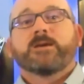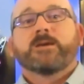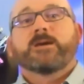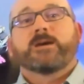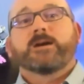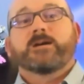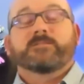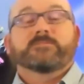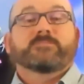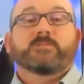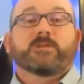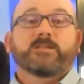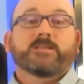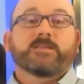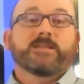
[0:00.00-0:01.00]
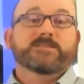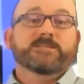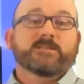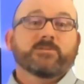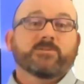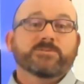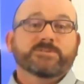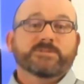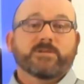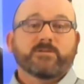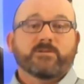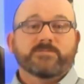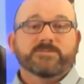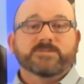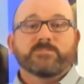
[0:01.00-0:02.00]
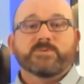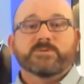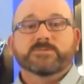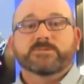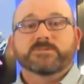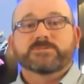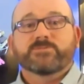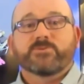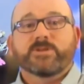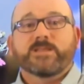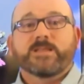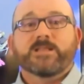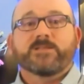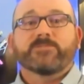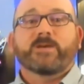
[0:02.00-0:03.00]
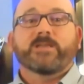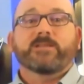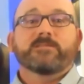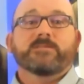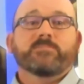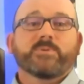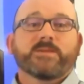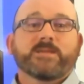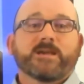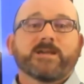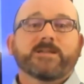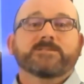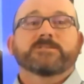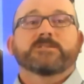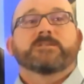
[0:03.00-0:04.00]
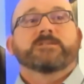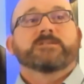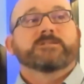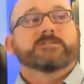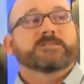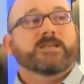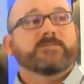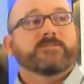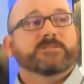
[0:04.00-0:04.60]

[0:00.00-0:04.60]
And guess it also, obviously, because it's already elevated the pH, saves